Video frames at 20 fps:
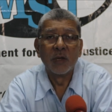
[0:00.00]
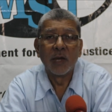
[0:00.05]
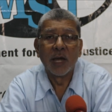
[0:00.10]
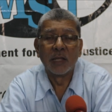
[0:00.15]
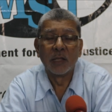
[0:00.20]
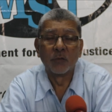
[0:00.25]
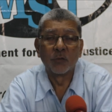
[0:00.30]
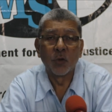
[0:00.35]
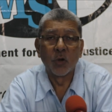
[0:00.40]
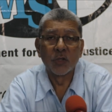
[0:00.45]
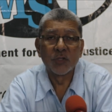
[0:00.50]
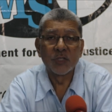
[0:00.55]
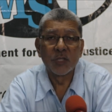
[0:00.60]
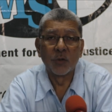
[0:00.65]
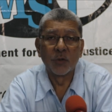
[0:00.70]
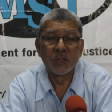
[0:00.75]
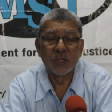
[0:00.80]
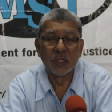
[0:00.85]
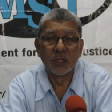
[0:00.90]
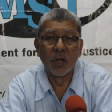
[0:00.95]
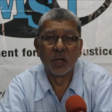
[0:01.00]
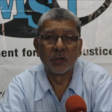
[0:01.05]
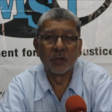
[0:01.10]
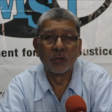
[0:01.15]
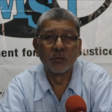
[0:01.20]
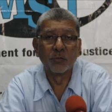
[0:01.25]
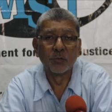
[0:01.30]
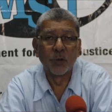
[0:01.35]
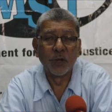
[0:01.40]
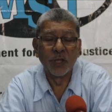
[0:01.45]
And of course, there was a lot
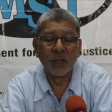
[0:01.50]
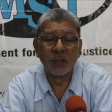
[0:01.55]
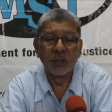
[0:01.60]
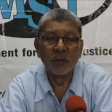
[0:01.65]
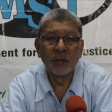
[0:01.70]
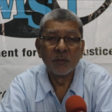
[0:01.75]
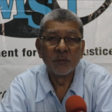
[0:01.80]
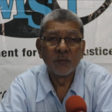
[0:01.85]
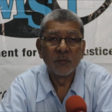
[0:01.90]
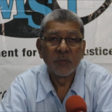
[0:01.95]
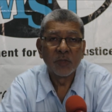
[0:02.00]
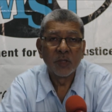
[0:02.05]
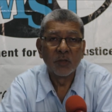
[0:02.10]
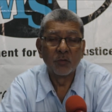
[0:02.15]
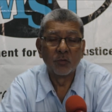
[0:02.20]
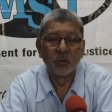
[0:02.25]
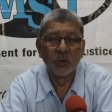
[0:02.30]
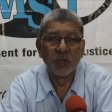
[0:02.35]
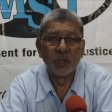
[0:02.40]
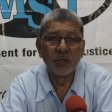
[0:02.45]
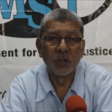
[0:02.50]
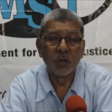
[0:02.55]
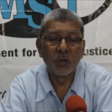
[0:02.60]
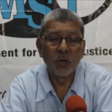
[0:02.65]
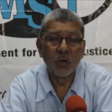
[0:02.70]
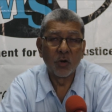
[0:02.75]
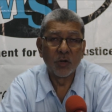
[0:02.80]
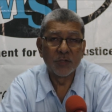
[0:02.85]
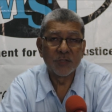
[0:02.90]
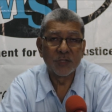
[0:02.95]
of rain during the
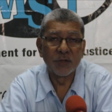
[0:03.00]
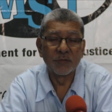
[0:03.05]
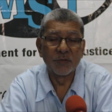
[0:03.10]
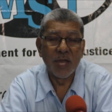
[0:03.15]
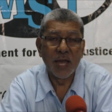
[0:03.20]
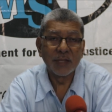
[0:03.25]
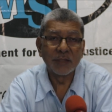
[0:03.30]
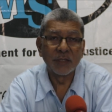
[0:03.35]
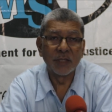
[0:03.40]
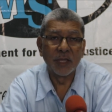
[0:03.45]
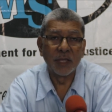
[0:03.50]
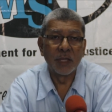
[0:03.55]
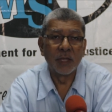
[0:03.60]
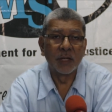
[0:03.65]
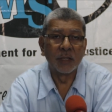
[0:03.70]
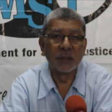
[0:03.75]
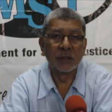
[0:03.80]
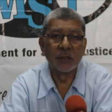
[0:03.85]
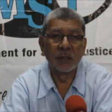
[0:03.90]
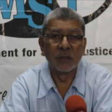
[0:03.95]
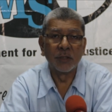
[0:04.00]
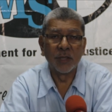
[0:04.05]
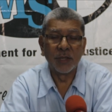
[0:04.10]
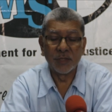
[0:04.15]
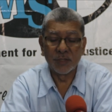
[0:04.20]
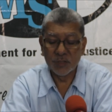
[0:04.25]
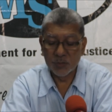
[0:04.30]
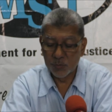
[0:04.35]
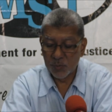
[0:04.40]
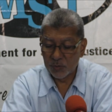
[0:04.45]
course of that day and the
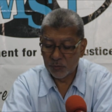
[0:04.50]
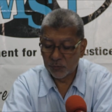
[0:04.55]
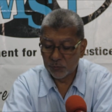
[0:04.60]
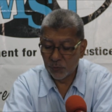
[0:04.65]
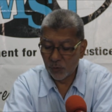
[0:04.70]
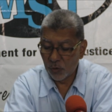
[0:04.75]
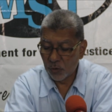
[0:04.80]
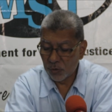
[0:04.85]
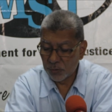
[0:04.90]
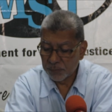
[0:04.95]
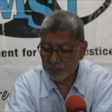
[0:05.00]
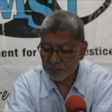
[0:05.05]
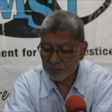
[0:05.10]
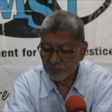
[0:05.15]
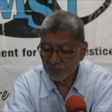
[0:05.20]
days before.